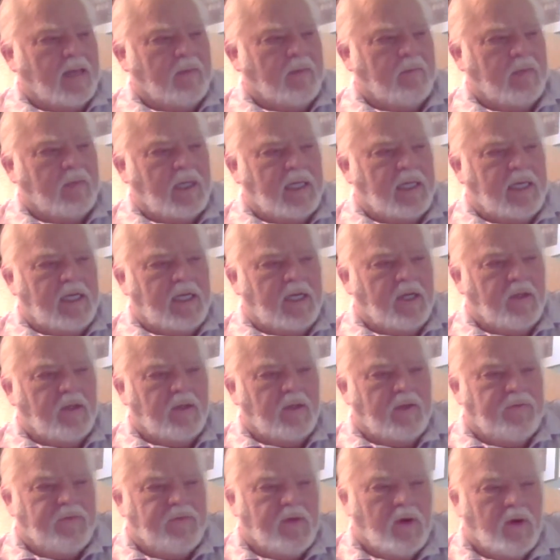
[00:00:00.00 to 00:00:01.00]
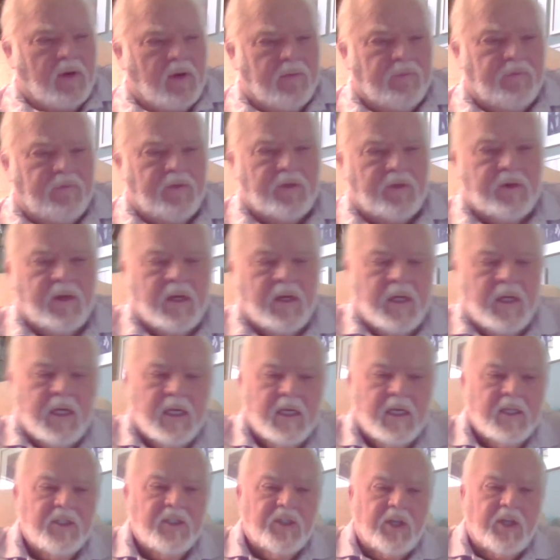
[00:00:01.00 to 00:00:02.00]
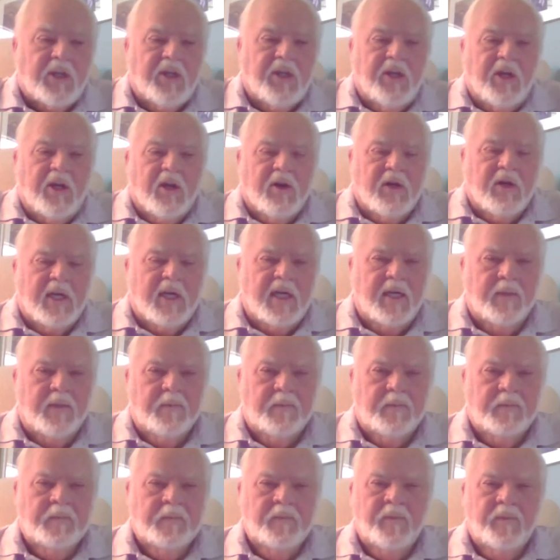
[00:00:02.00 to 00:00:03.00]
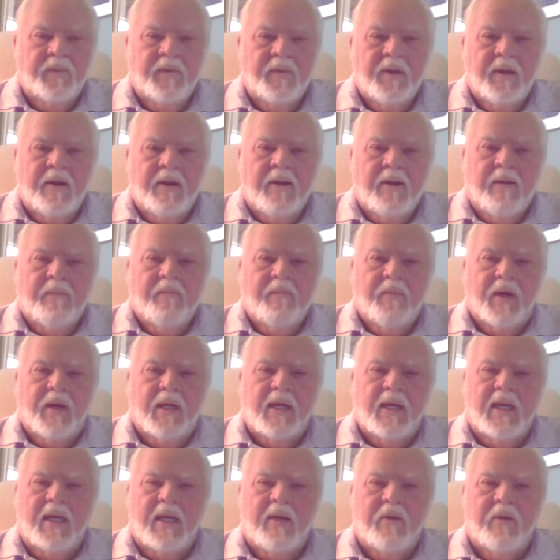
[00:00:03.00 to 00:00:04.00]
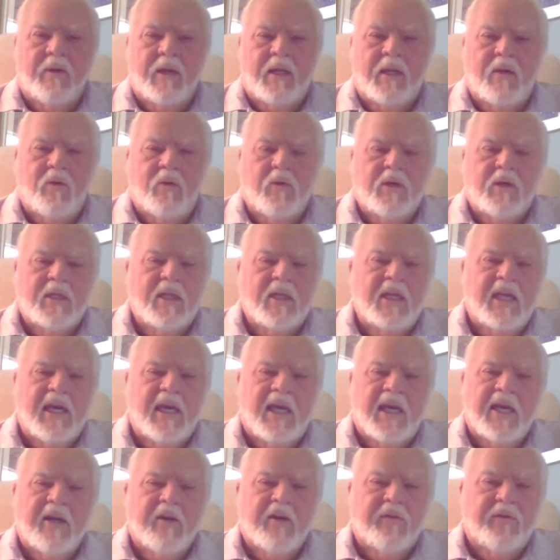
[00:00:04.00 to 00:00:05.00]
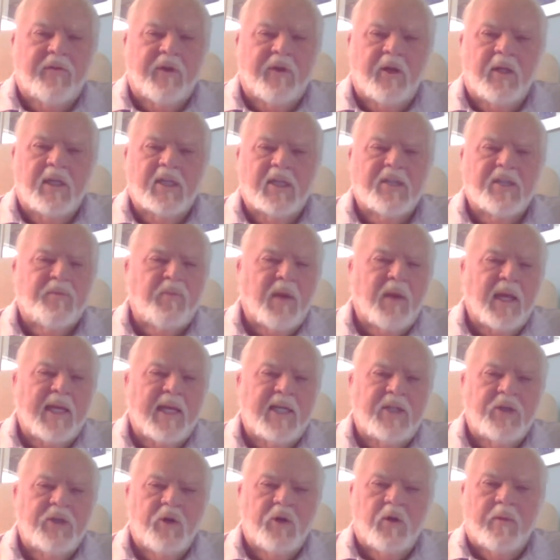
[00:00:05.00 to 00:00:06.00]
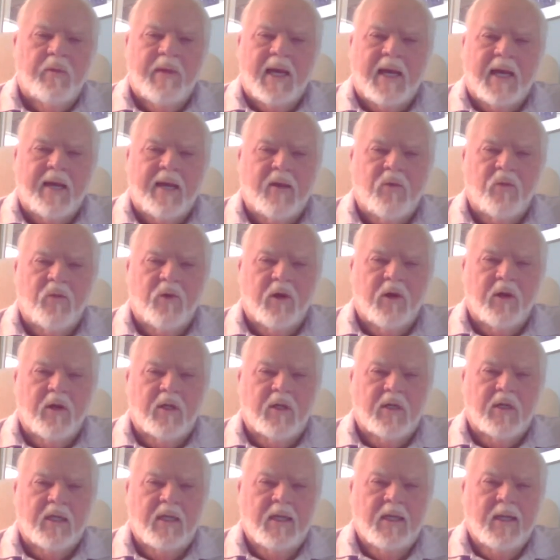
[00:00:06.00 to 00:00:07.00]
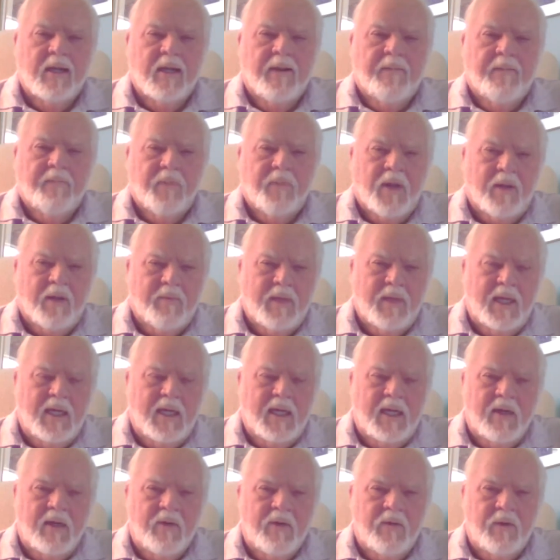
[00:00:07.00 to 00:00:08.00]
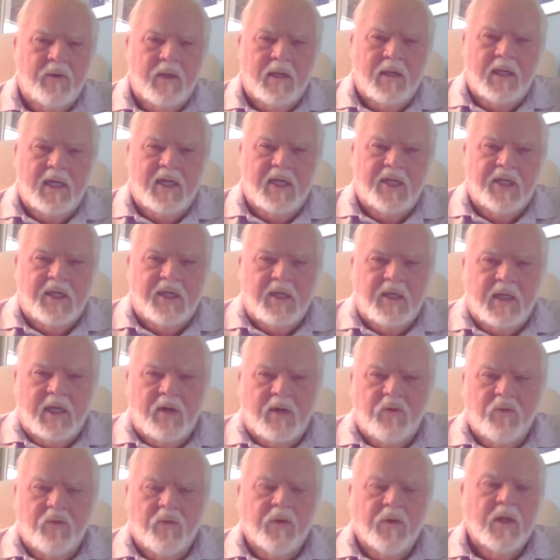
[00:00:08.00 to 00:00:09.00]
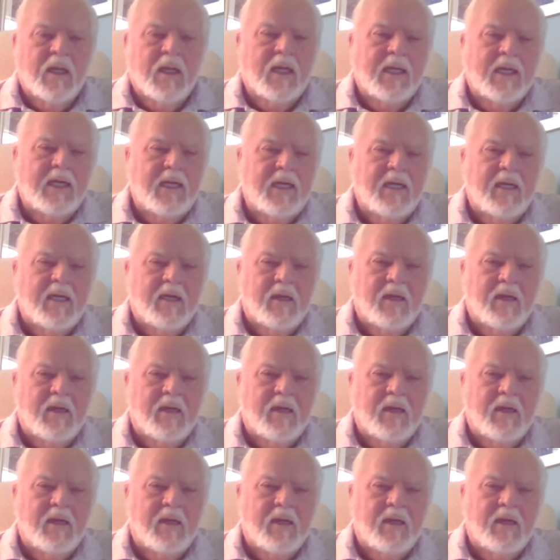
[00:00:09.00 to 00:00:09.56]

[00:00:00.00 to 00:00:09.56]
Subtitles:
of money on the farm for security, but he wouldn't care if you had explained to him how it worked. I mean, he really